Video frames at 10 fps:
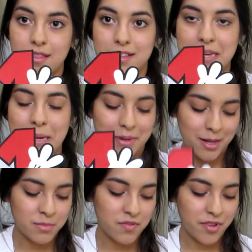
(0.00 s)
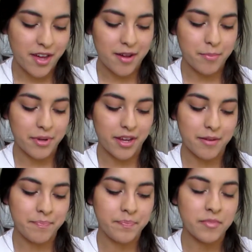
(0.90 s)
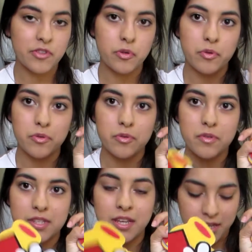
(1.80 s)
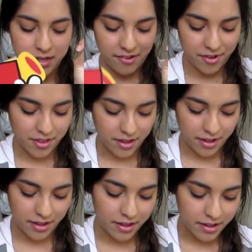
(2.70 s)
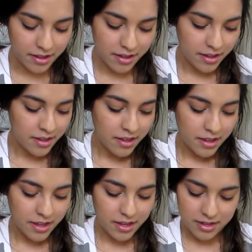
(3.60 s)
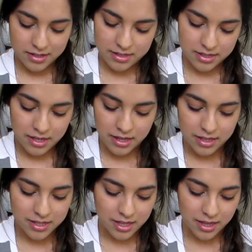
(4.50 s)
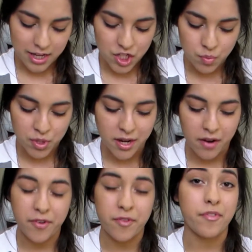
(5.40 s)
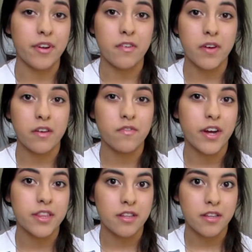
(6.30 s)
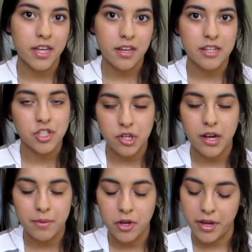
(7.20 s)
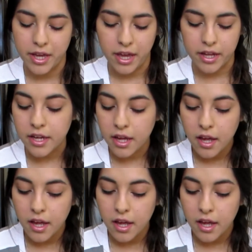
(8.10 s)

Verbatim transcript: the time comes for that. But yeah, toodles, everything, hands. And these I think I just printed out for free. If I can find the link, I sure, I know I can.